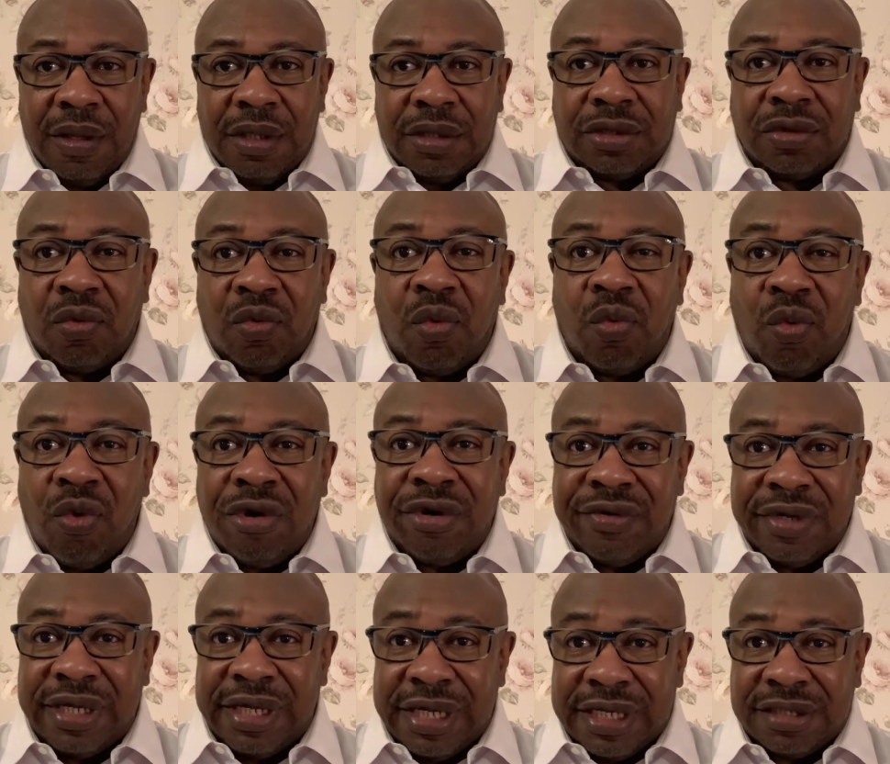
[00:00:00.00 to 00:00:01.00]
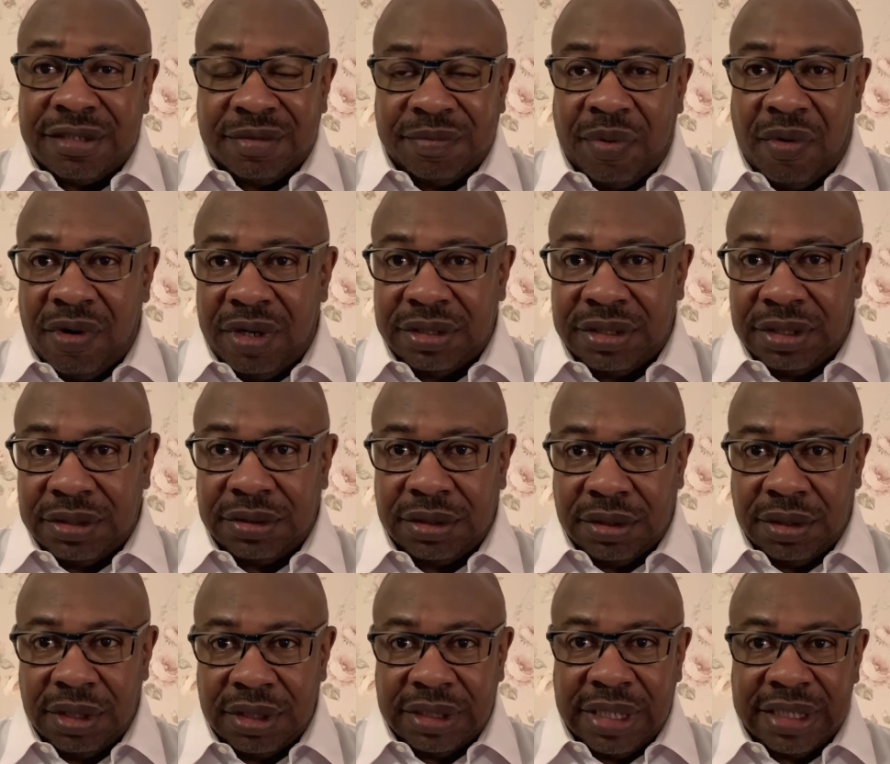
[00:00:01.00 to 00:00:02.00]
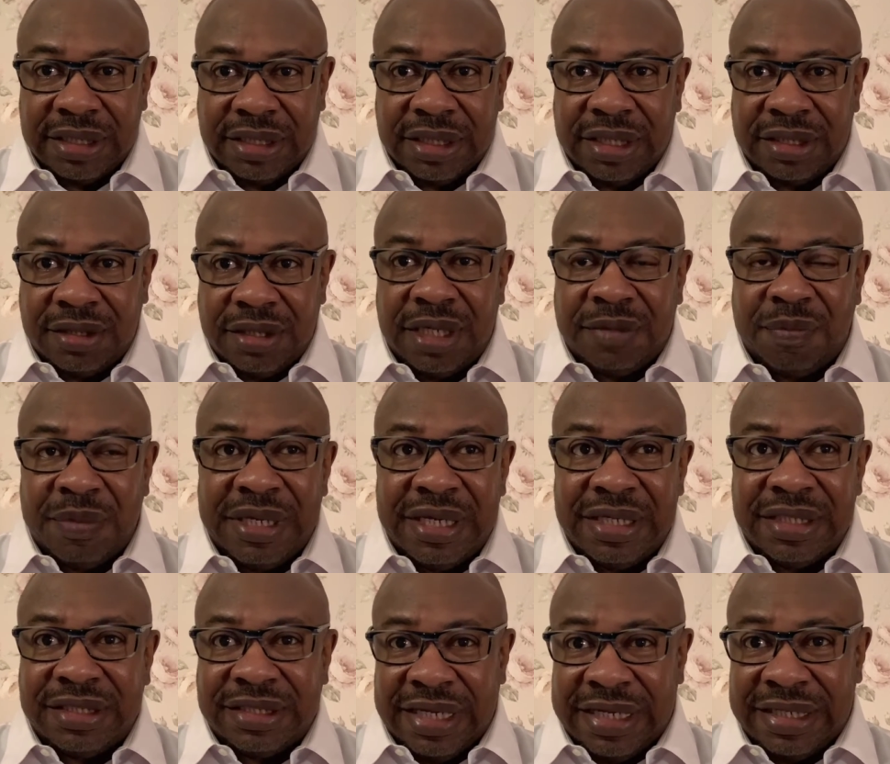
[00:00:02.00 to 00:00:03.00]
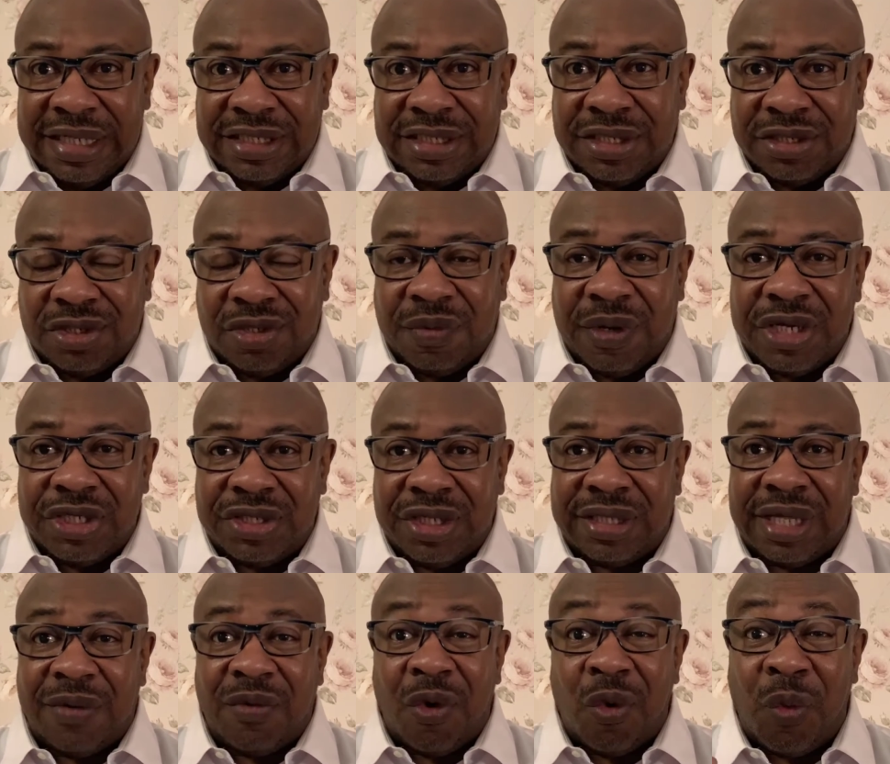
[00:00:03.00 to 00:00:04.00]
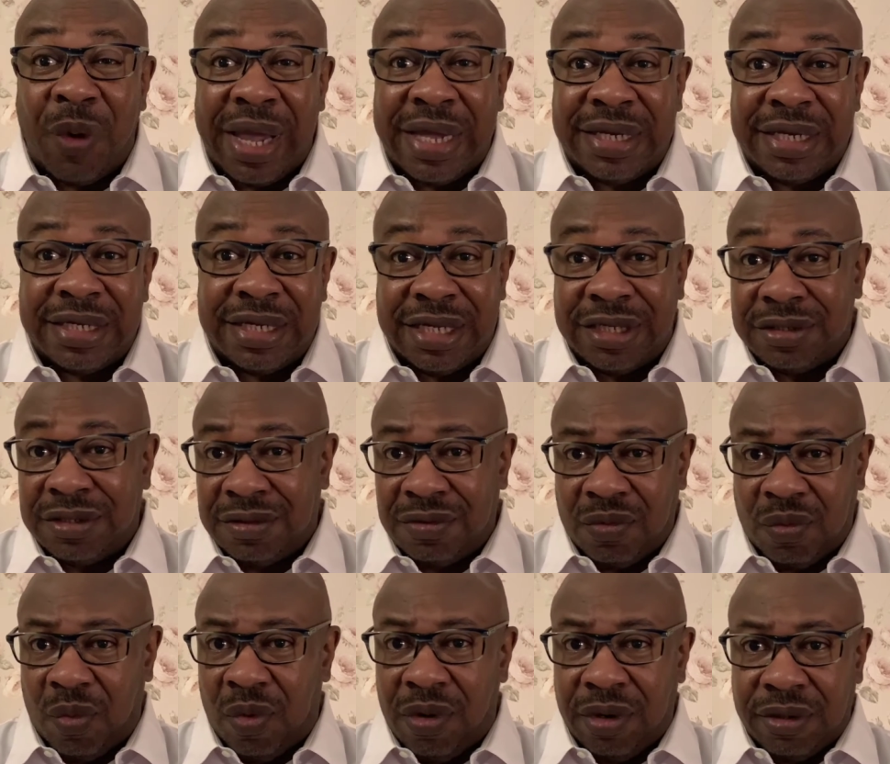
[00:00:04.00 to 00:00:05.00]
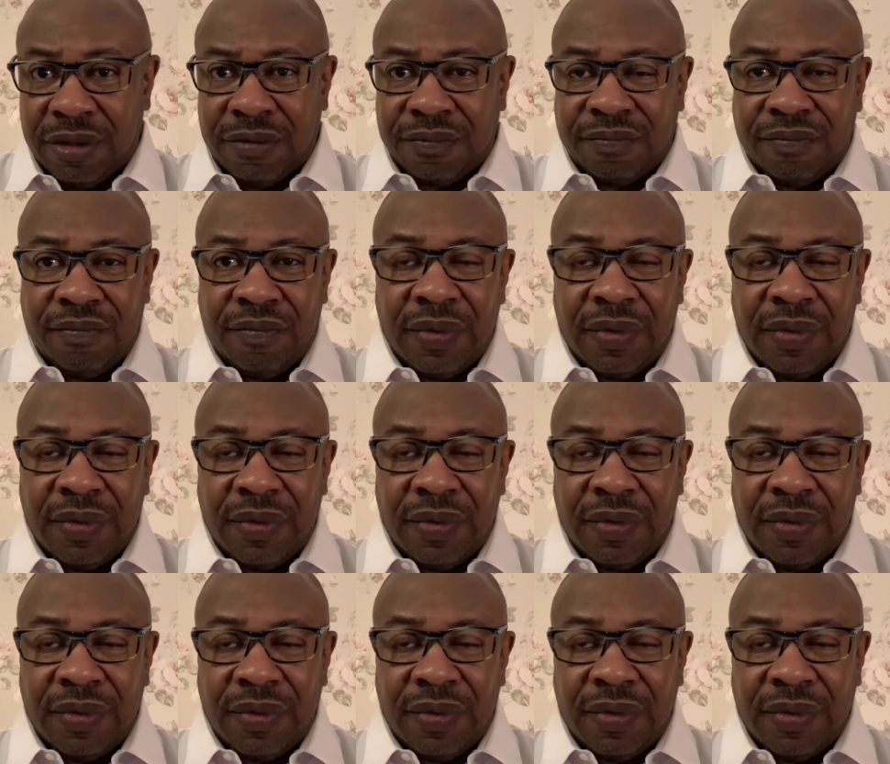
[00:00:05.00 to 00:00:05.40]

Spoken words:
So water is important. It means in each situation they were waded into the water.